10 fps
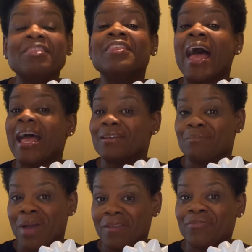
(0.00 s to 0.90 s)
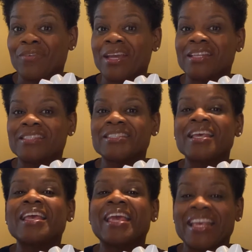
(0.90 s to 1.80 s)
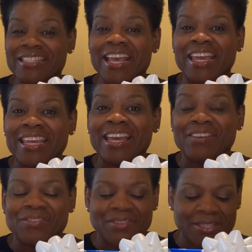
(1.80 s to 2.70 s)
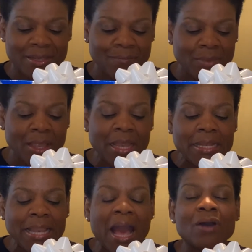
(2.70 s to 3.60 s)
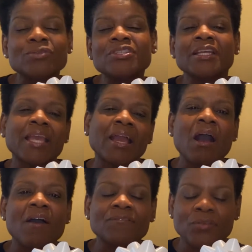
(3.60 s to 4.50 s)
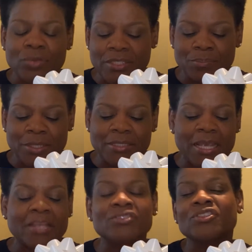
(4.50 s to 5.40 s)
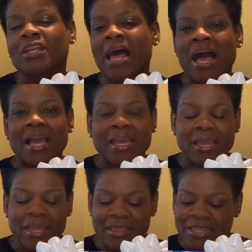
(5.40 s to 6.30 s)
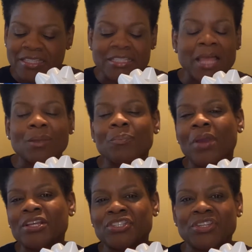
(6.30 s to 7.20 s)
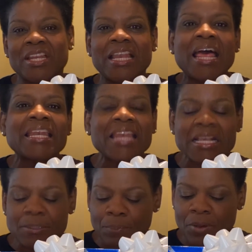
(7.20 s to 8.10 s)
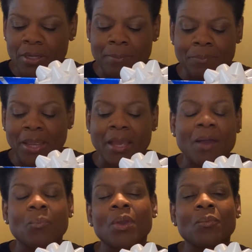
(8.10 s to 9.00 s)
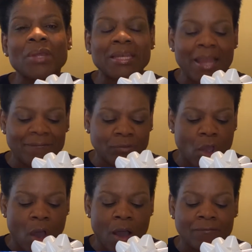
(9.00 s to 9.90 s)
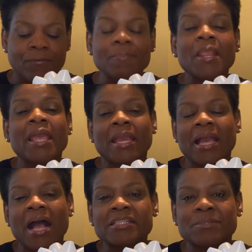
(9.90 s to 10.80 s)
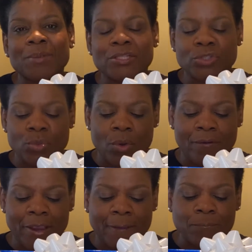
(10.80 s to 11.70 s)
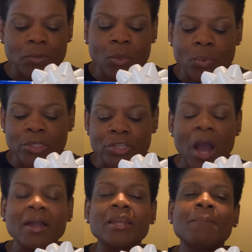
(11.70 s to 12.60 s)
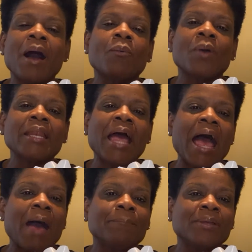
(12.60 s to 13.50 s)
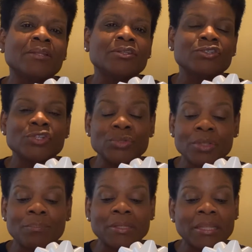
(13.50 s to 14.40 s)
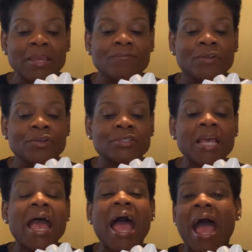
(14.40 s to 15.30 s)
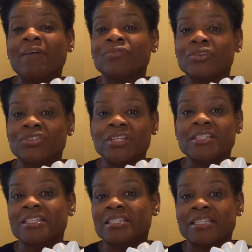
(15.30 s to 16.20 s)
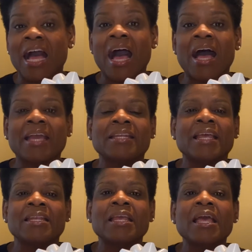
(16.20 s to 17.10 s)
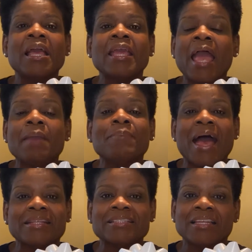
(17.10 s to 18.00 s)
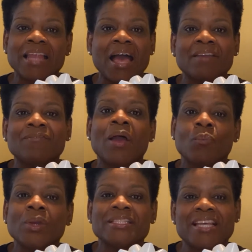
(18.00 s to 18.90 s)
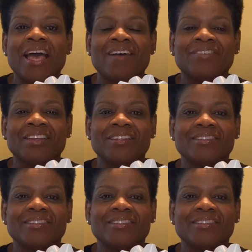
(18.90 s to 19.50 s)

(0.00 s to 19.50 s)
That, my friends, is a gift. Now, to kick off Christmas in July, this celebration, let's pick up where we left off in God's big story. We're talking about what happened to the believers after Jesus died and came back to life and went to heaven.